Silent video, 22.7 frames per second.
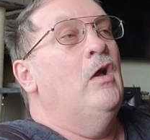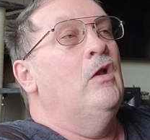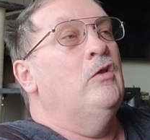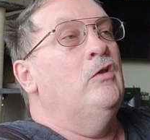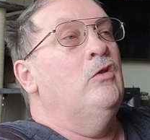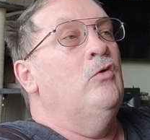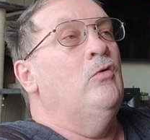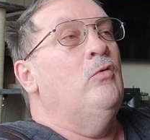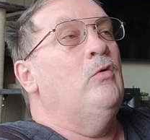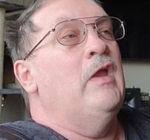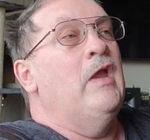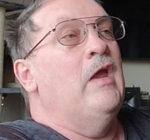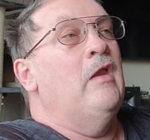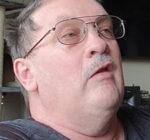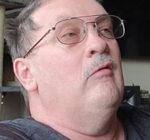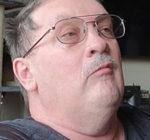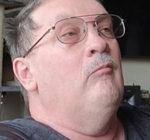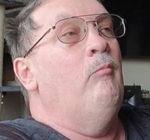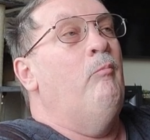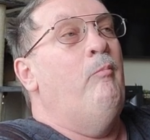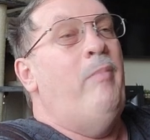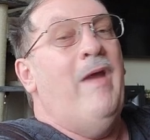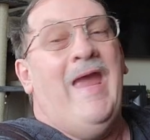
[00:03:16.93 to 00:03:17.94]
You
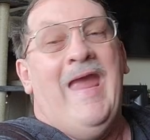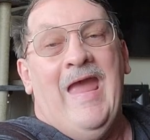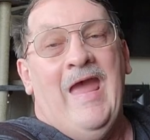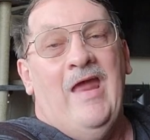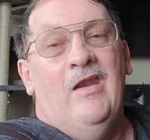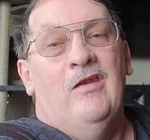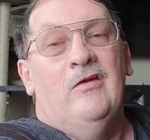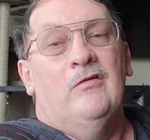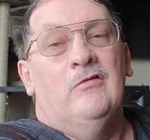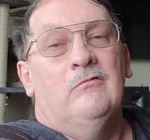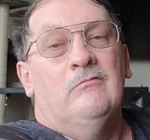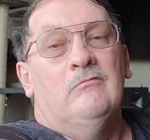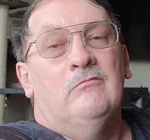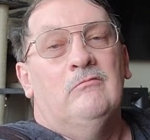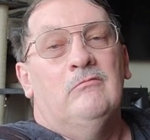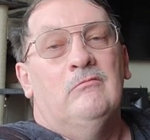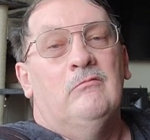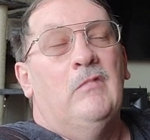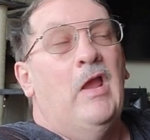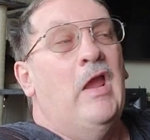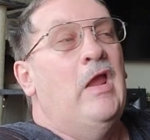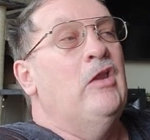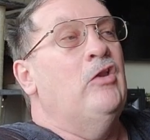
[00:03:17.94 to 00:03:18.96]
get banned,
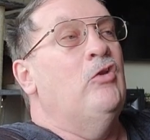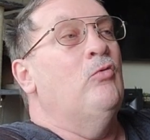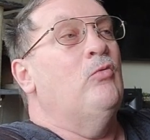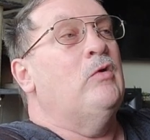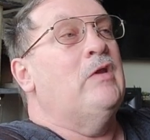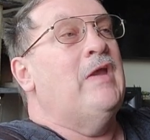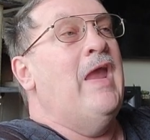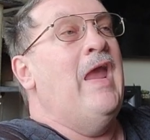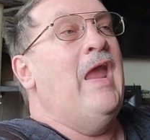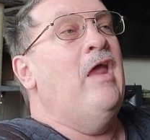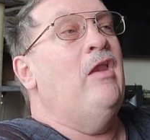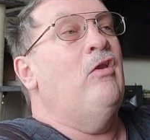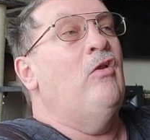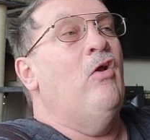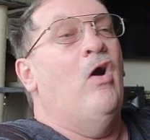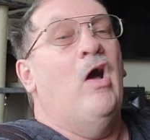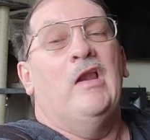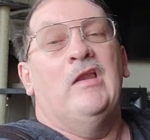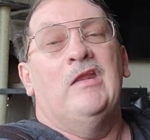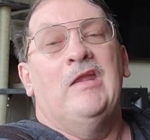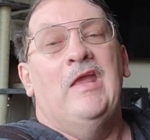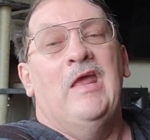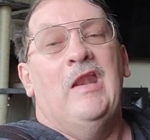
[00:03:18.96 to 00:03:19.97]
and you
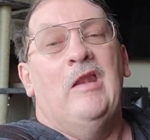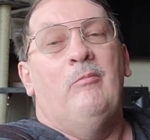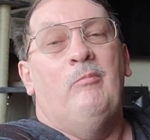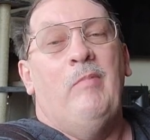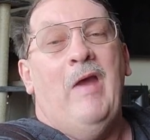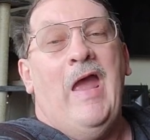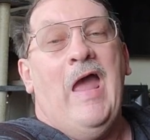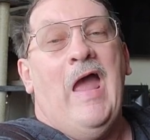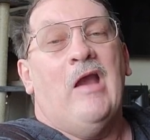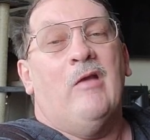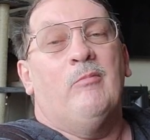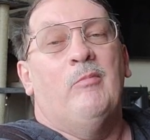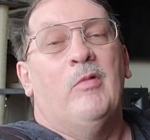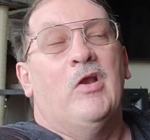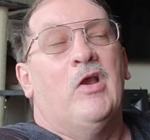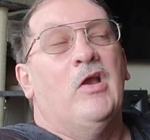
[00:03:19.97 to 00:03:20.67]
cannot get it back,